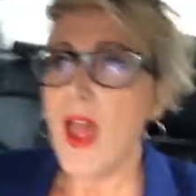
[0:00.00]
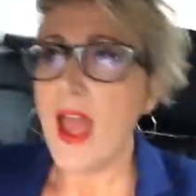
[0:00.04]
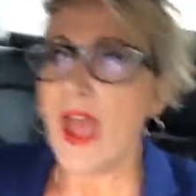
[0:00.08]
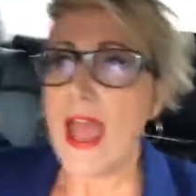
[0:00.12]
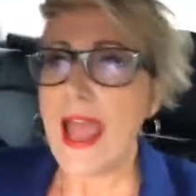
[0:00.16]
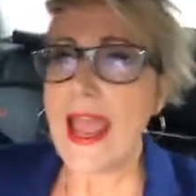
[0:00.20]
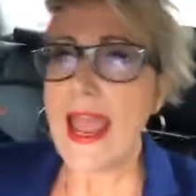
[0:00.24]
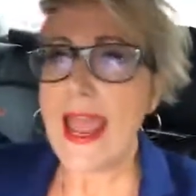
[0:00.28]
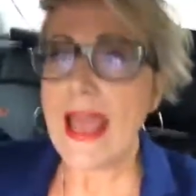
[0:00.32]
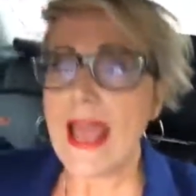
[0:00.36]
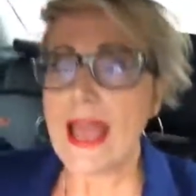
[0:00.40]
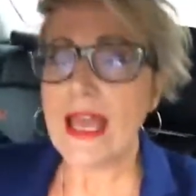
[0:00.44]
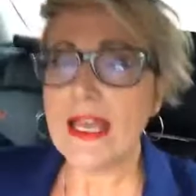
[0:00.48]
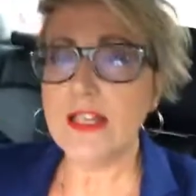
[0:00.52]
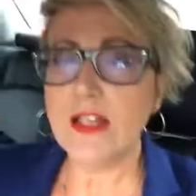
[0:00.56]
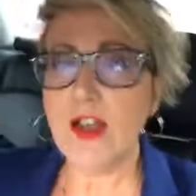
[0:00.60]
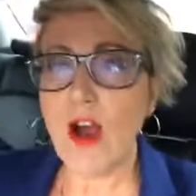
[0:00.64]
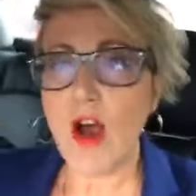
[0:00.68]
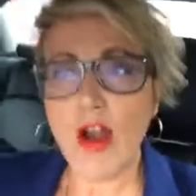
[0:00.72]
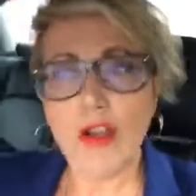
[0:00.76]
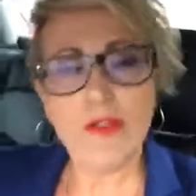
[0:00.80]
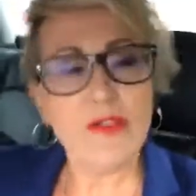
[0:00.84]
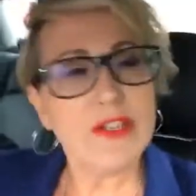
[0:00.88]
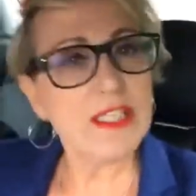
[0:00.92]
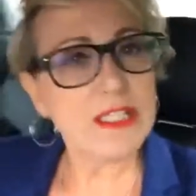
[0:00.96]
And
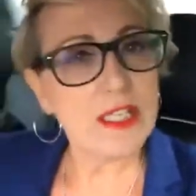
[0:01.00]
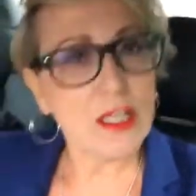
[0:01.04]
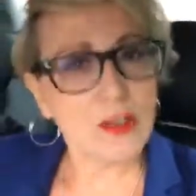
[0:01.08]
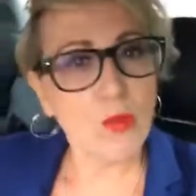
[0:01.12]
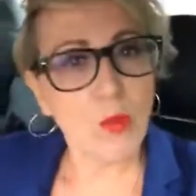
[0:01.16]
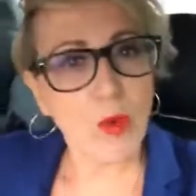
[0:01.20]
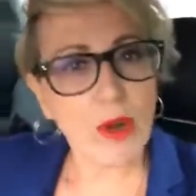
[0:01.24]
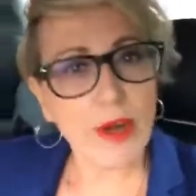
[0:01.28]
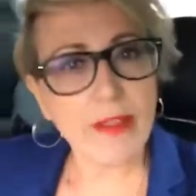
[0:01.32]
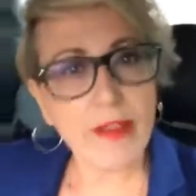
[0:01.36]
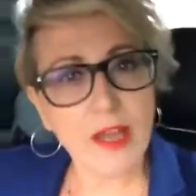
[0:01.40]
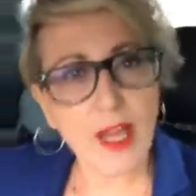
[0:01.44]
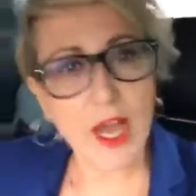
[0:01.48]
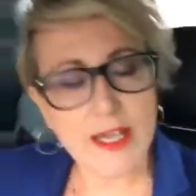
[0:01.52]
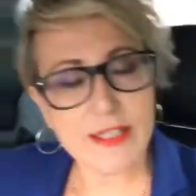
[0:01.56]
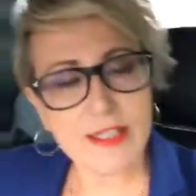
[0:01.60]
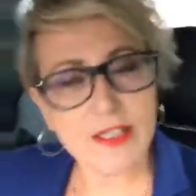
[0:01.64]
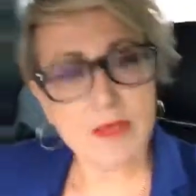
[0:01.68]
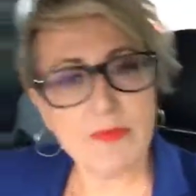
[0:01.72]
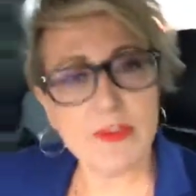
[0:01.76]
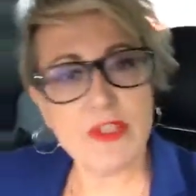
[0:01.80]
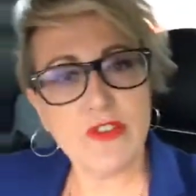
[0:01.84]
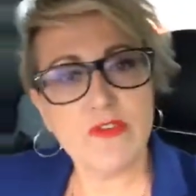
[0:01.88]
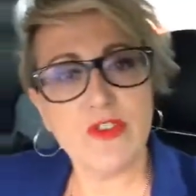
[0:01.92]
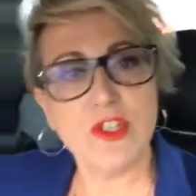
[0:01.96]
all of a sudden, one of the
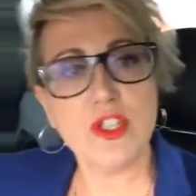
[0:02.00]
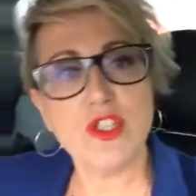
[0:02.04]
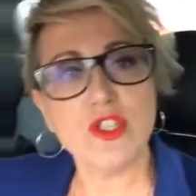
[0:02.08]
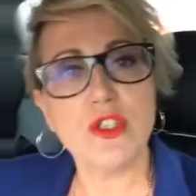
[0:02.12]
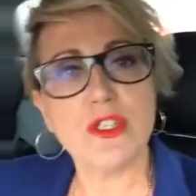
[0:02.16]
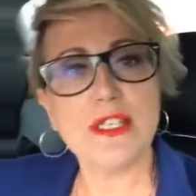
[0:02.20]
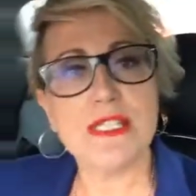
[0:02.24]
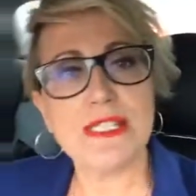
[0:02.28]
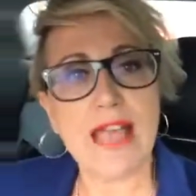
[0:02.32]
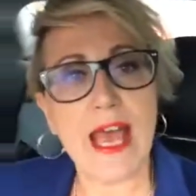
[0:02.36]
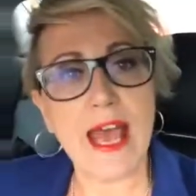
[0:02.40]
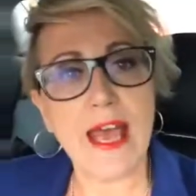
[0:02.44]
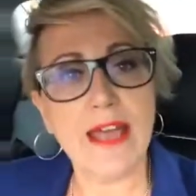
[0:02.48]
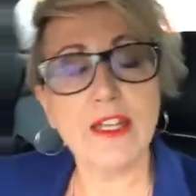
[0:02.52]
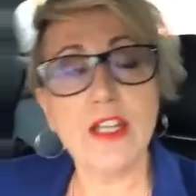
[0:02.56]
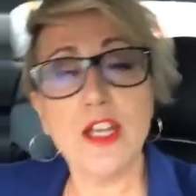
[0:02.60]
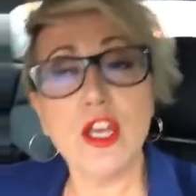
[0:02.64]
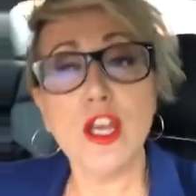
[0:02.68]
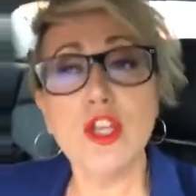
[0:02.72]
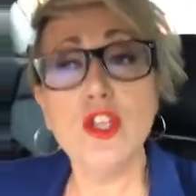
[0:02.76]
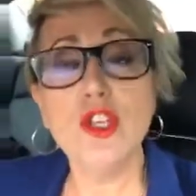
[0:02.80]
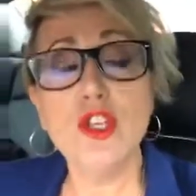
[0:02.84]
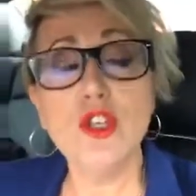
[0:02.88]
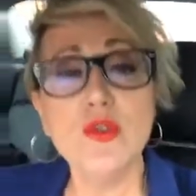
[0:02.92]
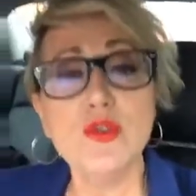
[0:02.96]
customs officials said,
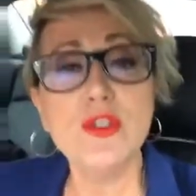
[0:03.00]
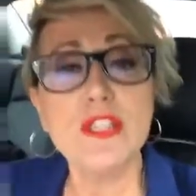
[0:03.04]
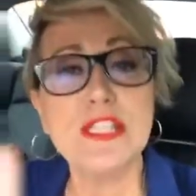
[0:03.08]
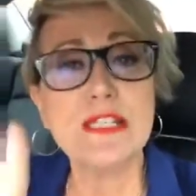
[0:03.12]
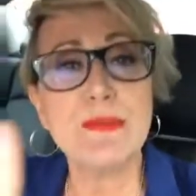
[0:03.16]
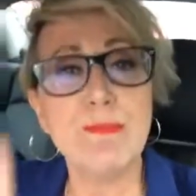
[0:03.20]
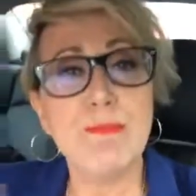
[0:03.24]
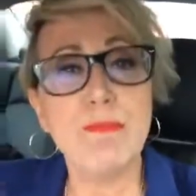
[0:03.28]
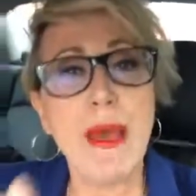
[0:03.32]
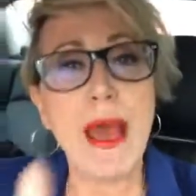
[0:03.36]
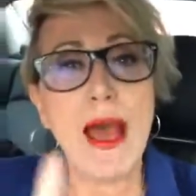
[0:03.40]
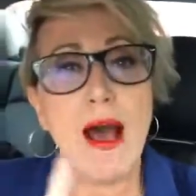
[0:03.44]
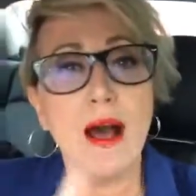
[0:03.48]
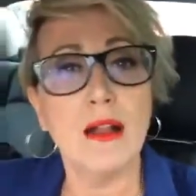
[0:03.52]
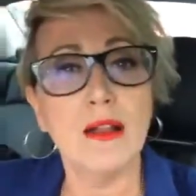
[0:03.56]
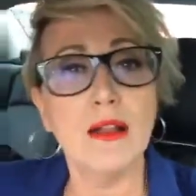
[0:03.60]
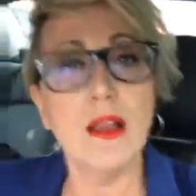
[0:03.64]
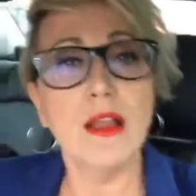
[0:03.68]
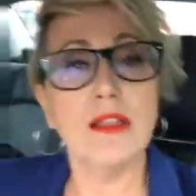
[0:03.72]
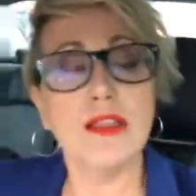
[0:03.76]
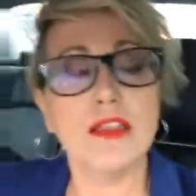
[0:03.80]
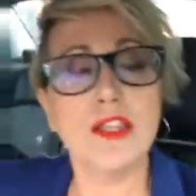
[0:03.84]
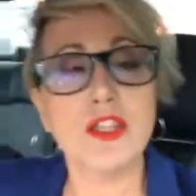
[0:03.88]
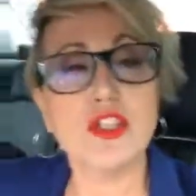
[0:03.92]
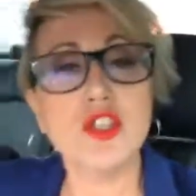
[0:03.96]
can you spell
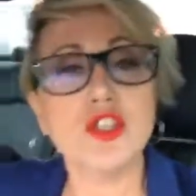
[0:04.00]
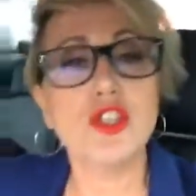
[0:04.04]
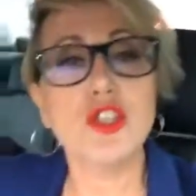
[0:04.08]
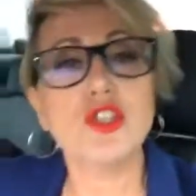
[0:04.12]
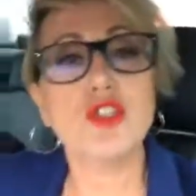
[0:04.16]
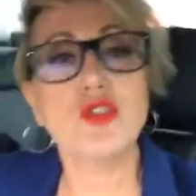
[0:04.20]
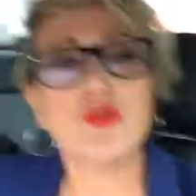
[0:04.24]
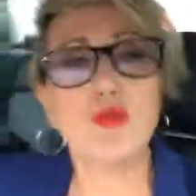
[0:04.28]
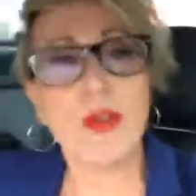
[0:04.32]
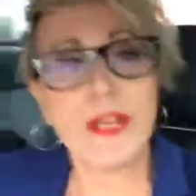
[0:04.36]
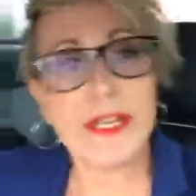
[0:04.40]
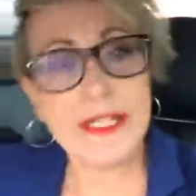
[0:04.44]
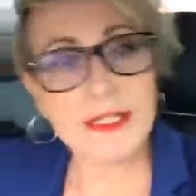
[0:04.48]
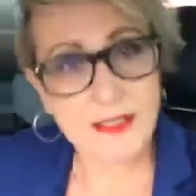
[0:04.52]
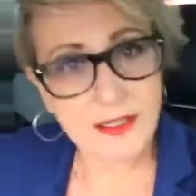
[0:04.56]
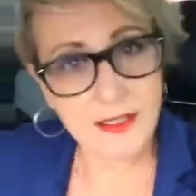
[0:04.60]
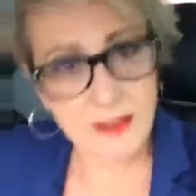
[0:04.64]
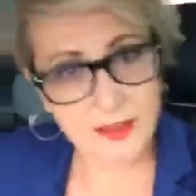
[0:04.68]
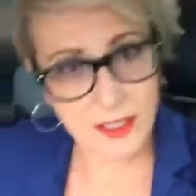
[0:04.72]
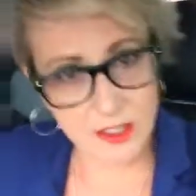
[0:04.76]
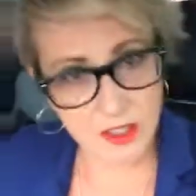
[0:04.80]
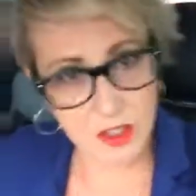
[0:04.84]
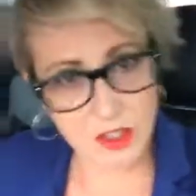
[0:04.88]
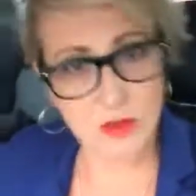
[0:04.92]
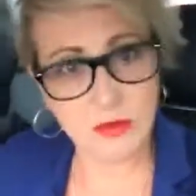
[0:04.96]
the street
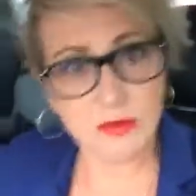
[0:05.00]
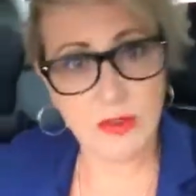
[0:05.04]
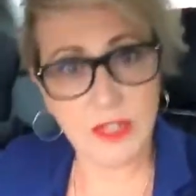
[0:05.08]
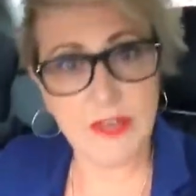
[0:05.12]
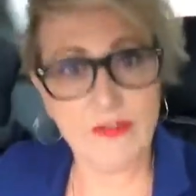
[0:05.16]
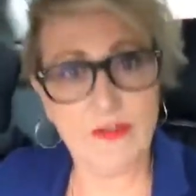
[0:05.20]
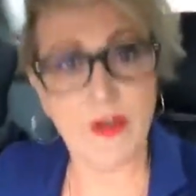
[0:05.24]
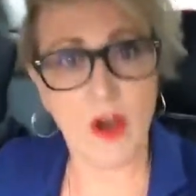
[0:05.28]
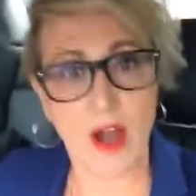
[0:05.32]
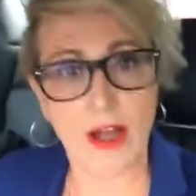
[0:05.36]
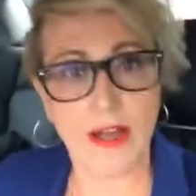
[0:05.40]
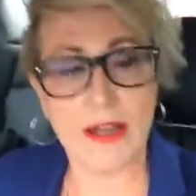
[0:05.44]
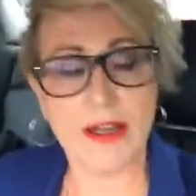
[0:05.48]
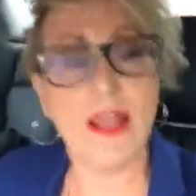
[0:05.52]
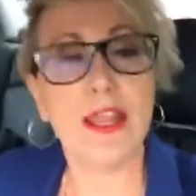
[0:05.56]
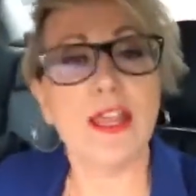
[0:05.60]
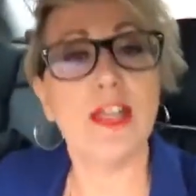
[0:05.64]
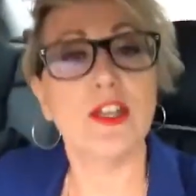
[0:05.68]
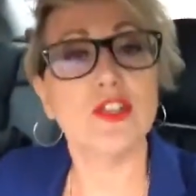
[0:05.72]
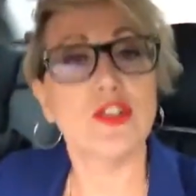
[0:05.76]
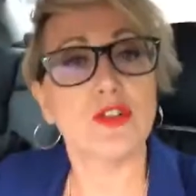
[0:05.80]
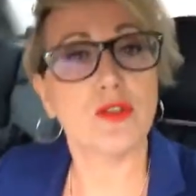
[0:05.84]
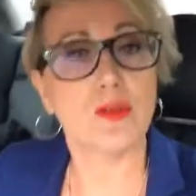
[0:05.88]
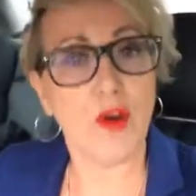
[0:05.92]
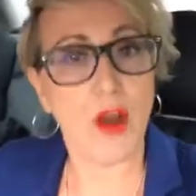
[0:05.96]
that you live on in
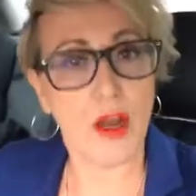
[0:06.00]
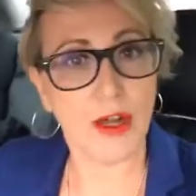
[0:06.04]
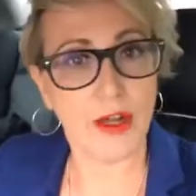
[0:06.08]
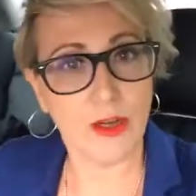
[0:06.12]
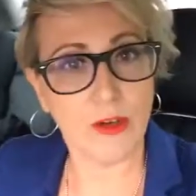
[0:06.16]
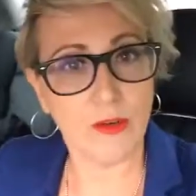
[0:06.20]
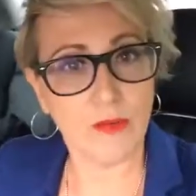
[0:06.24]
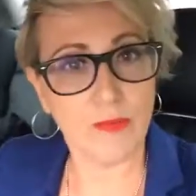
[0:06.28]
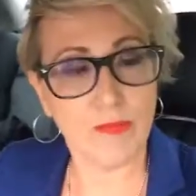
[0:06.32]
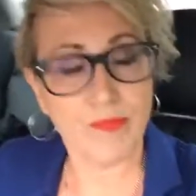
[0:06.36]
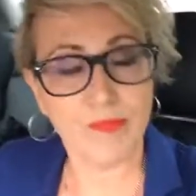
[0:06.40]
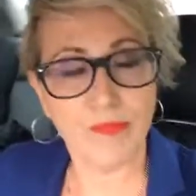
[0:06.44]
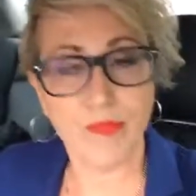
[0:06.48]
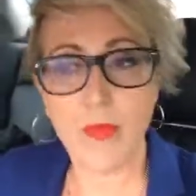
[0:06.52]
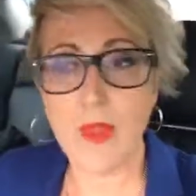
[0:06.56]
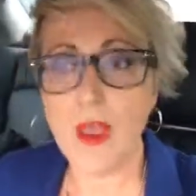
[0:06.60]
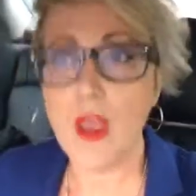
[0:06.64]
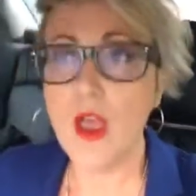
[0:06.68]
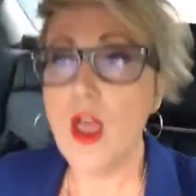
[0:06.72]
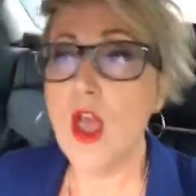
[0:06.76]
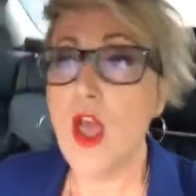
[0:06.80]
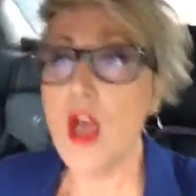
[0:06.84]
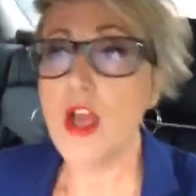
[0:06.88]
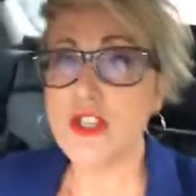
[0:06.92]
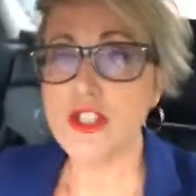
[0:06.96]
Toronto?
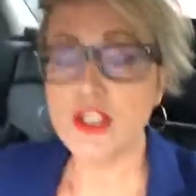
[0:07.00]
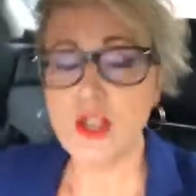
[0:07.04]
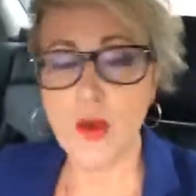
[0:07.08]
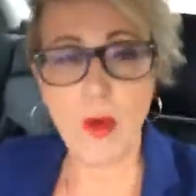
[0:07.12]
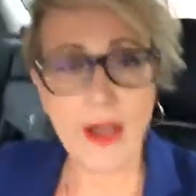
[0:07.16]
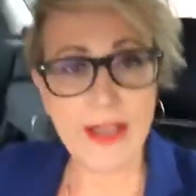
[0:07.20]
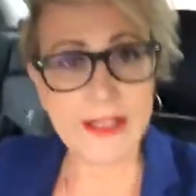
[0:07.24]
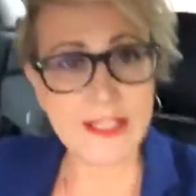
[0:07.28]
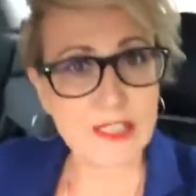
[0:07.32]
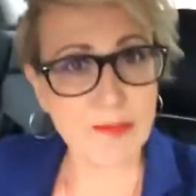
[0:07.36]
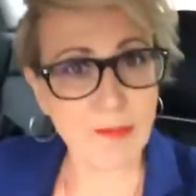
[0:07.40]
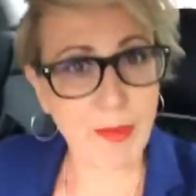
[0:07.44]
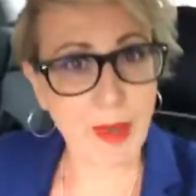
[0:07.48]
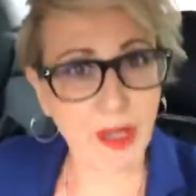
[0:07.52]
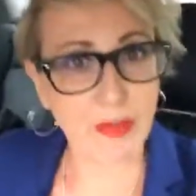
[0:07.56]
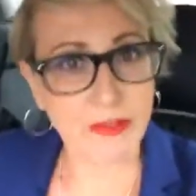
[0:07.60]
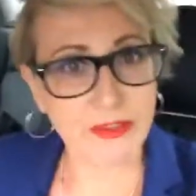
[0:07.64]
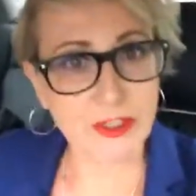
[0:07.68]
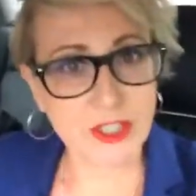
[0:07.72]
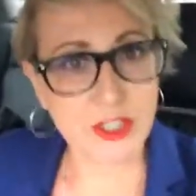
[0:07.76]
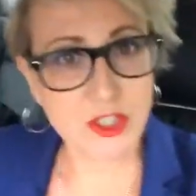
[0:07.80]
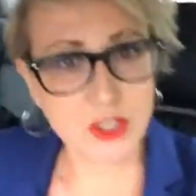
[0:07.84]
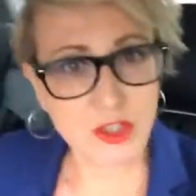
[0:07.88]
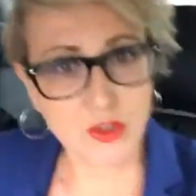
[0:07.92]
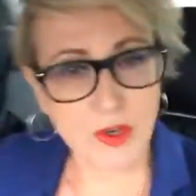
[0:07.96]
So I spelled the
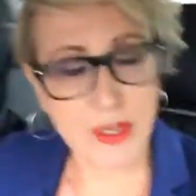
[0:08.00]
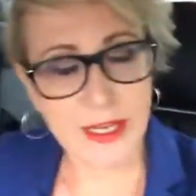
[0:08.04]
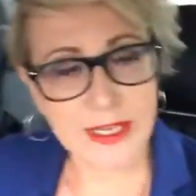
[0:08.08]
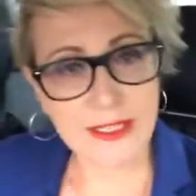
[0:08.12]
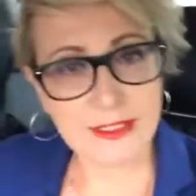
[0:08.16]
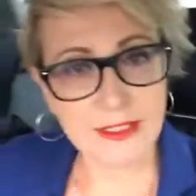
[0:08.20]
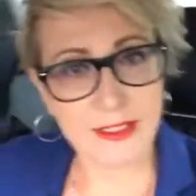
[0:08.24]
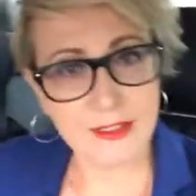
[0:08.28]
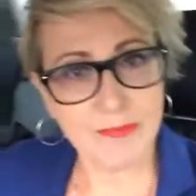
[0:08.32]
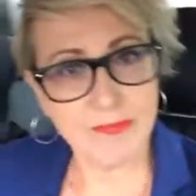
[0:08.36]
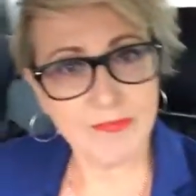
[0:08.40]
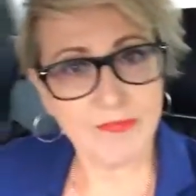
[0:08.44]
street.